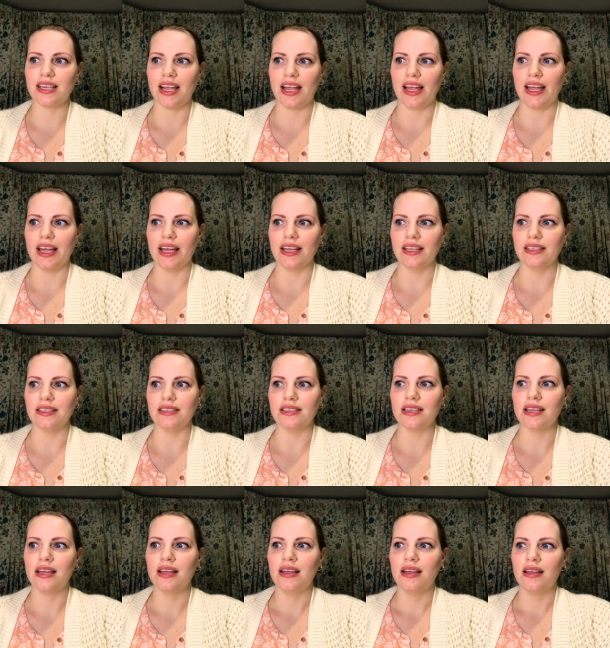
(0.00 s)
and
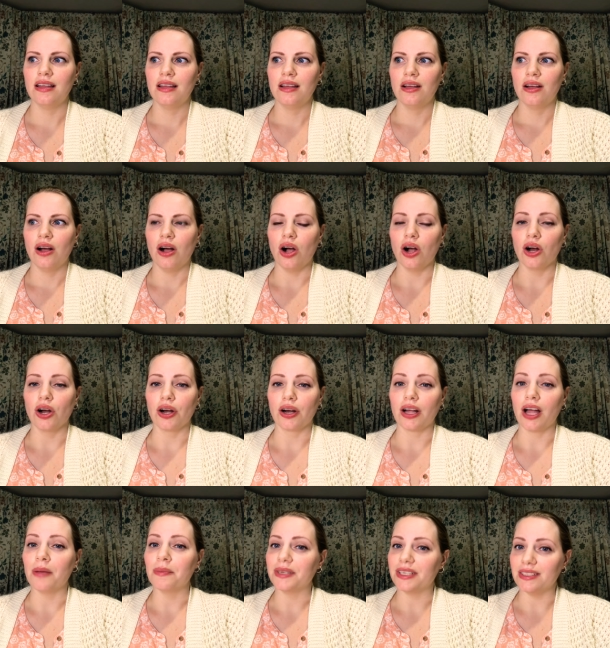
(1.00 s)
are
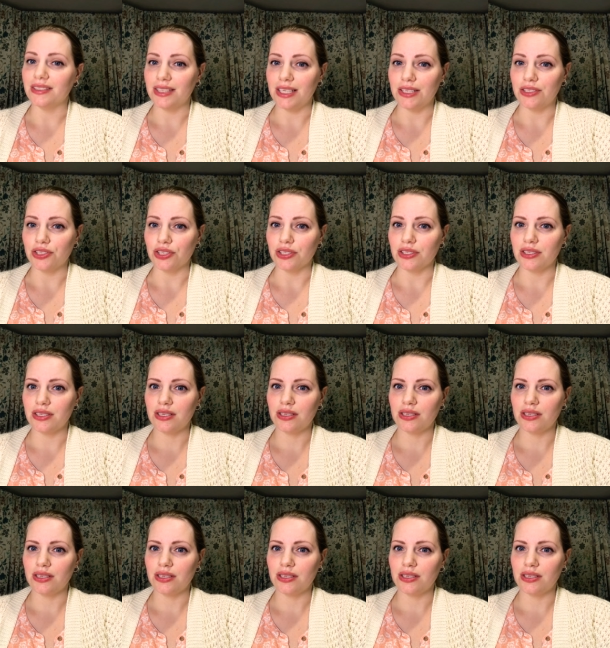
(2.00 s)
competent teachers